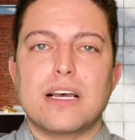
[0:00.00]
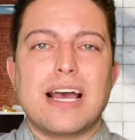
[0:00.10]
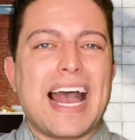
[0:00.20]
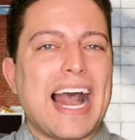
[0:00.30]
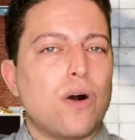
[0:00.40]

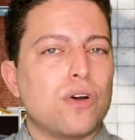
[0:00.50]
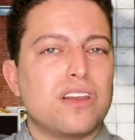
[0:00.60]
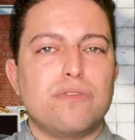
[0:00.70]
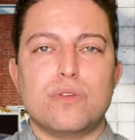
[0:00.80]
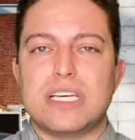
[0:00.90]
how good
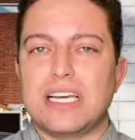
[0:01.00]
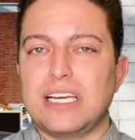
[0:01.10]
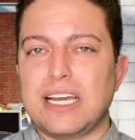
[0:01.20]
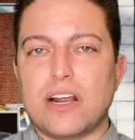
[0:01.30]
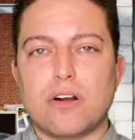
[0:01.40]
have you taken
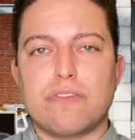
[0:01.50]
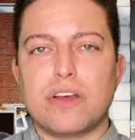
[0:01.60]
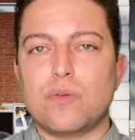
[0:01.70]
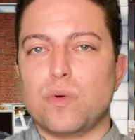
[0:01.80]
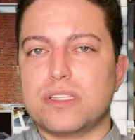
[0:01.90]
care of
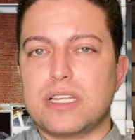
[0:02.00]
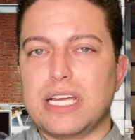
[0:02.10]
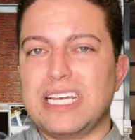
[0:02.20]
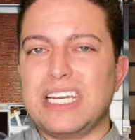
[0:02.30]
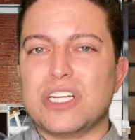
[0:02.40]
it, what's the
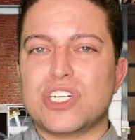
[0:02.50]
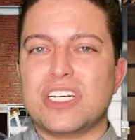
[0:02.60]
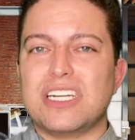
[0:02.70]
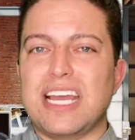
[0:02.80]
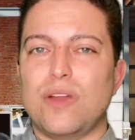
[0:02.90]

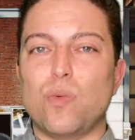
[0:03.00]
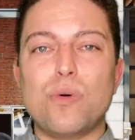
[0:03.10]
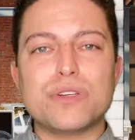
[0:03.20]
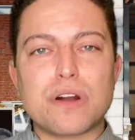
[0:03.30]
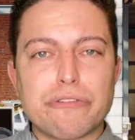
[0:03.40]
condition, and what
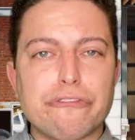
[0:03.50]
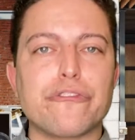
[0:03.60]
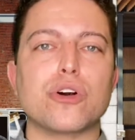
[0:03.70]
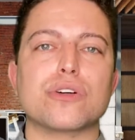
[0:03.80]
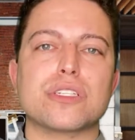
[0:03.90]
was our
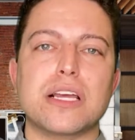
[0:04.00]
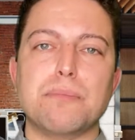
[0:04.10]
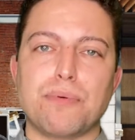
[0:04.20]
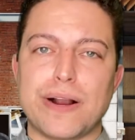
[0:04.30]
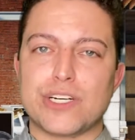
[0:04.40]
first
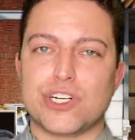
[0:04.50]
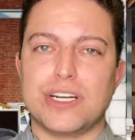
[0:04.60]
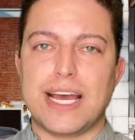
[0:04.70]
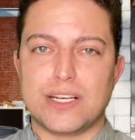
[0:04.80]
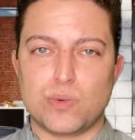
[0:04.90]
impression
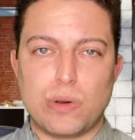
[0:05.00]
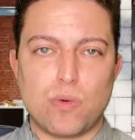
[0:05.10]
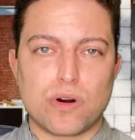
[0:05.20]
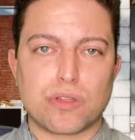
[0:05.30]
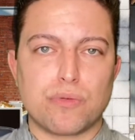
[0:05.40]
as we
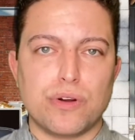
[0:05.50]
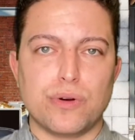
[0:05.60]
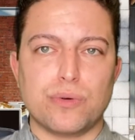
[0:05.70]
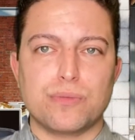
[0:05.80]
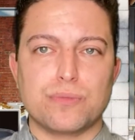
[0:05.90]
walked
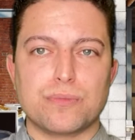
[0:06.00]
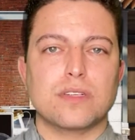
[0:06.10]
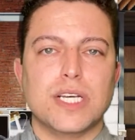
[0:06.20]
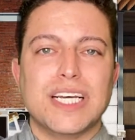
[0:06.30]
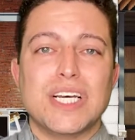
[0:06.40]
through.
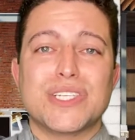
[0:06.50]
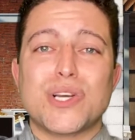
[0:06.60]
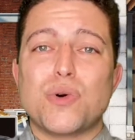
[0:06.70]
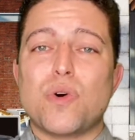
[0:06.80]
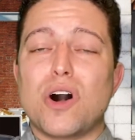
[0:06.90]

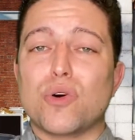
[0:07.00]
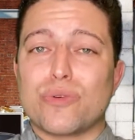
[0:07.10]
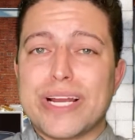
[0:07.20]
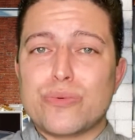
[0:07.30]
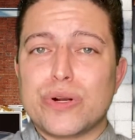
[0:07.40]
So a
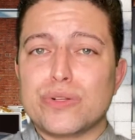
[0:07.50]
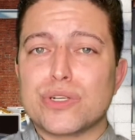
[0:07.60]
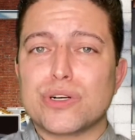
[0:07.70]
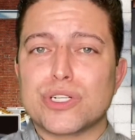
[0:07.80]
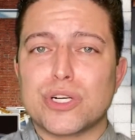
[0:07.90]
great
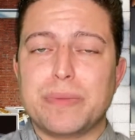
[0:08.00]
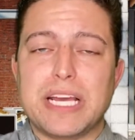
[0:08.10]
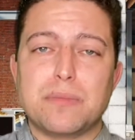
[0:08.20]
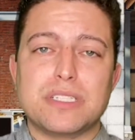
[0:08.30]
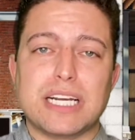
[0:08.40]
realtor should be
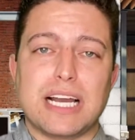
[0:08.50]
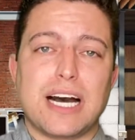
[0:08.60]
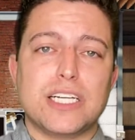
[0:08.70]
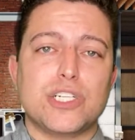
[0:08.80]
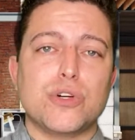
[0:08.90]
able to
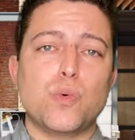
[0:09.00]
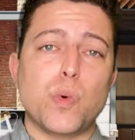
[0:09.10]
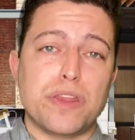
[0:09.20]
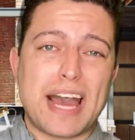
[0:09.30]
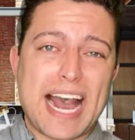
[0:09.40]
guide you
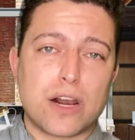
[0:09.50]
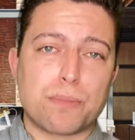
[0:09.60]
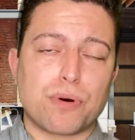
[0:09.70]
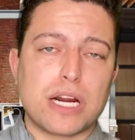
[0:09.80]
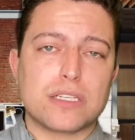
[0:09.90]
with how to
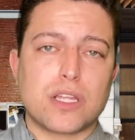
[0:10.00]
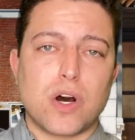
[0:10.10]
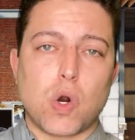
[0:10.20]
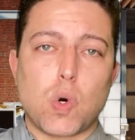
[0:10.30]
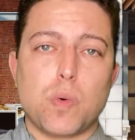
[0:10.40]
price the
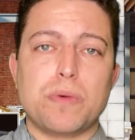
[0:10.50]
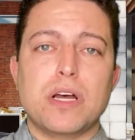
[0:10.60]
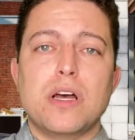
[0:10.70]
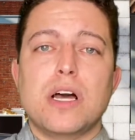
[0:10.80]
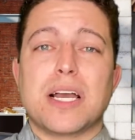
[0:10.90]
home
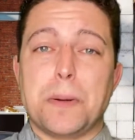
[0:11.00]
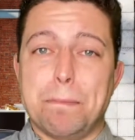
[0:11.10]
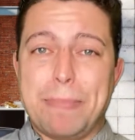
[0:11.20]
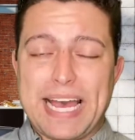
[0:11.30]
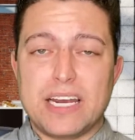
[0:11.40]

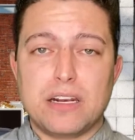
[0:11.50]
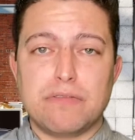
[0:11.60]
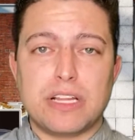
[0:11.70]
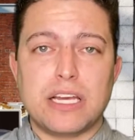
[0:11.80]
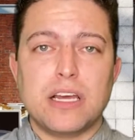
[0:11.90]

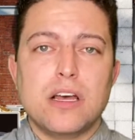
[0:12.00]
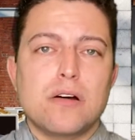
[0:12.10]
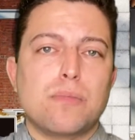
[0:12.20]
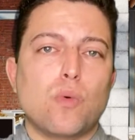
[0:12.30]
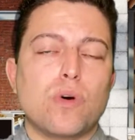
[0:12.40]
competitively.
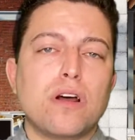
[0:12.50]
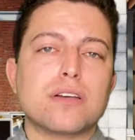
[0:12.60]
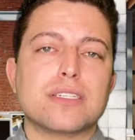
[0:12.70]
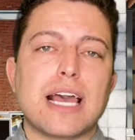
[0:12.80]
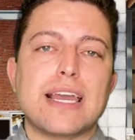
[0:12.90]
But what I'll
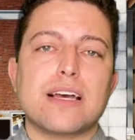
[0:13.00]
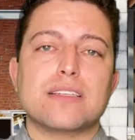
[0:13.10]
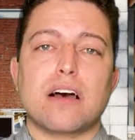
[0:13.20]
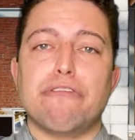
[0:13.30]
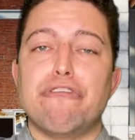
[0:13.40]
say is
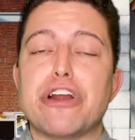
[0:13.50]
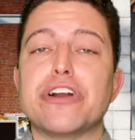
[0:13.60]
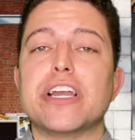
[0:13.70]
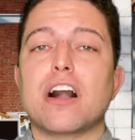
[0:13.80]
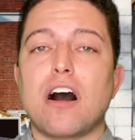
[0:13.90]
a very
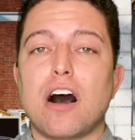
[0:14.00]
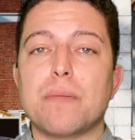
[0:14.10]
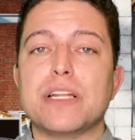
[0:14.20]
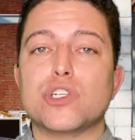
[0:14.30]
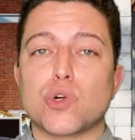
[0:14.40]

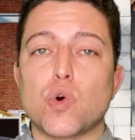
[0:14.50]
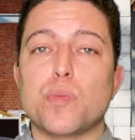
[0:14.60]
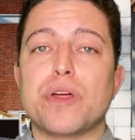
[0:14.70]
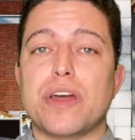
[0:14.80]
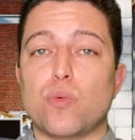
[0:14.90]
common
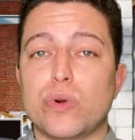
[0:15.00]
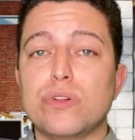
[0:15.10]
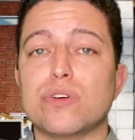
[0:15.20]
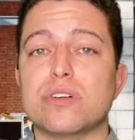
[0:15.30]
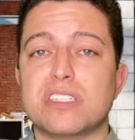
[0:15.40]
trope that
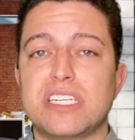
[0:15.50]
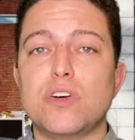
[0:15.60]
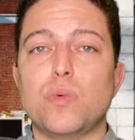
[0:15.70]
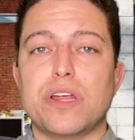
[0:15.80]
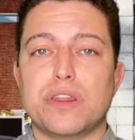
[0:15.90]
realtors deal
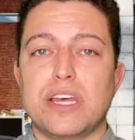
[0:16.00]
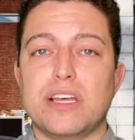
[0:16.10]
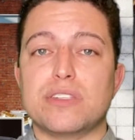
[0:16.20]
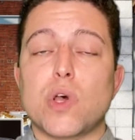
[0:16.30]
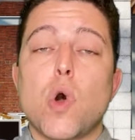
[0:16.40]
with
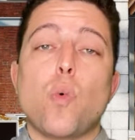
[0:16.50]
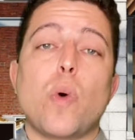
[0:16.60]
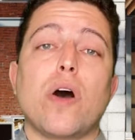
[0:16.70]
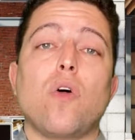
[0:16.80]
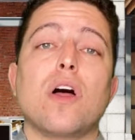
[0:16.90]
is,
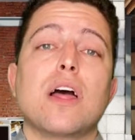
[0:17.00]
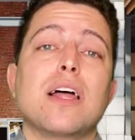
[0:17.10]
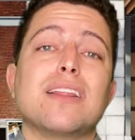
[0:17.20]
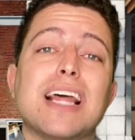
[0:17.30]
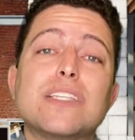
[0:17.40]
well,
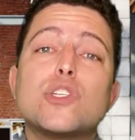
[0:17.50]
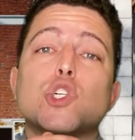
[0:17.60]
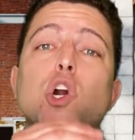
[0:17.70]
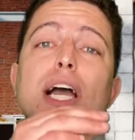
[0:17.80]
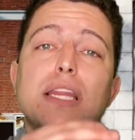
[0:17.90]
let's
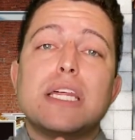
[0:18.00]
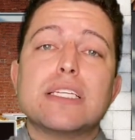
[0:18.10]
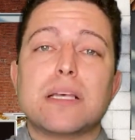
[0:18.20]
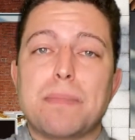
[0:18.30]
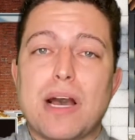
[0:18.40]
try
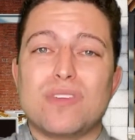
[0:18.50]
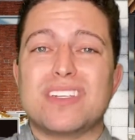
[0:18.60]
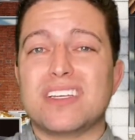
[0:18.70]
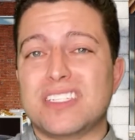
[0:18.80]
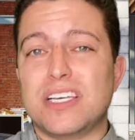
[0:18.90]
this amount
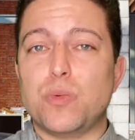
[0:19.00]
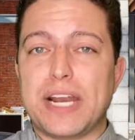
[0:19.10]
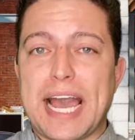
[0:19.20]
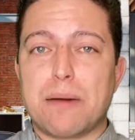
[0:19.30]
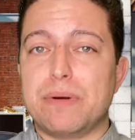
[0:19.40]
to see what
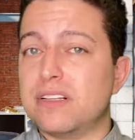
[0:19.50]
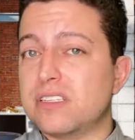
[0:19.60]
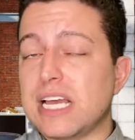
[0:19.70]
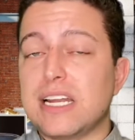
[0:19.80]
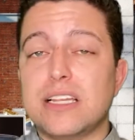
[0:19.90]
happens.
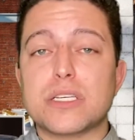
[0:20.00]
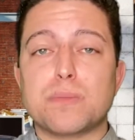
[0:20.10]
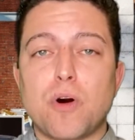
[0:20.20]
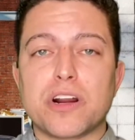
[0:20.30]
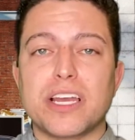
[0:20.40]
And in this
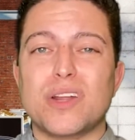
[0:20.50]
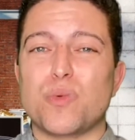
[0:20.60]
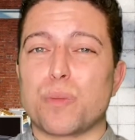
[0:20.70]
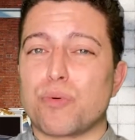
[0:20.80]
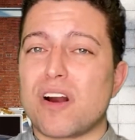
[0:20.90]
market,
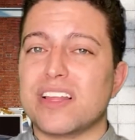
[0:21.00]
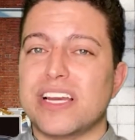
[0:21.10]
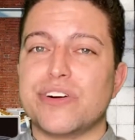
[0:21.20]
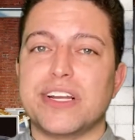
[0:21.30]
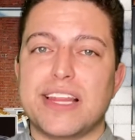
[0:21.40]
we're probably
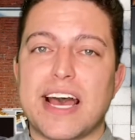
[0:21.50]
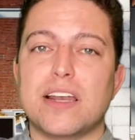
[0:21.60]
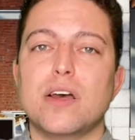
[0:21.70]
hearing that